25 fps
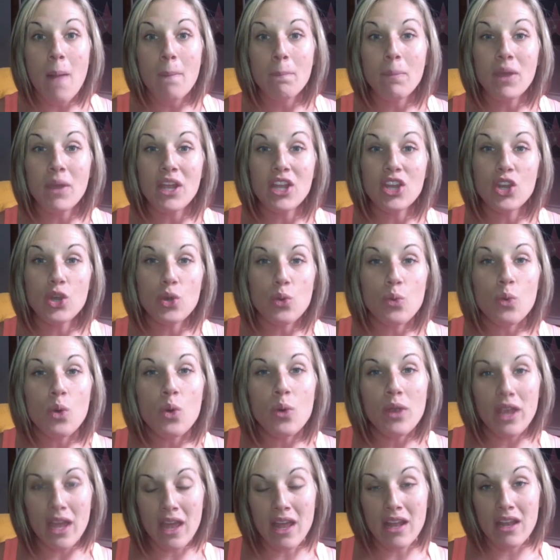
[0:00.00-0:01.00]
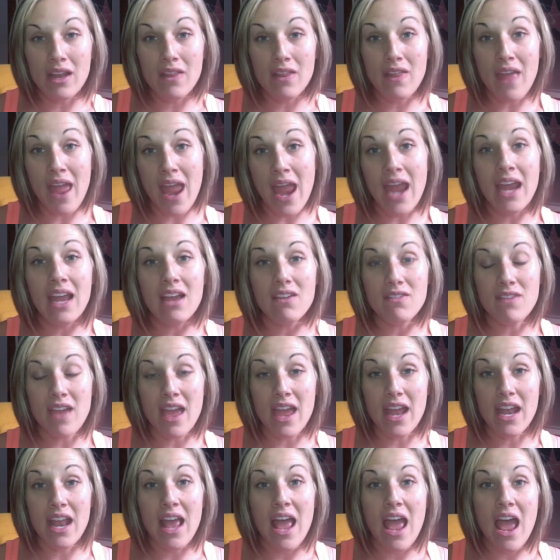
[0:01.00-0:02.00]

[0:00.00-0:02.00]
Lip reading: but you will get the hang of it.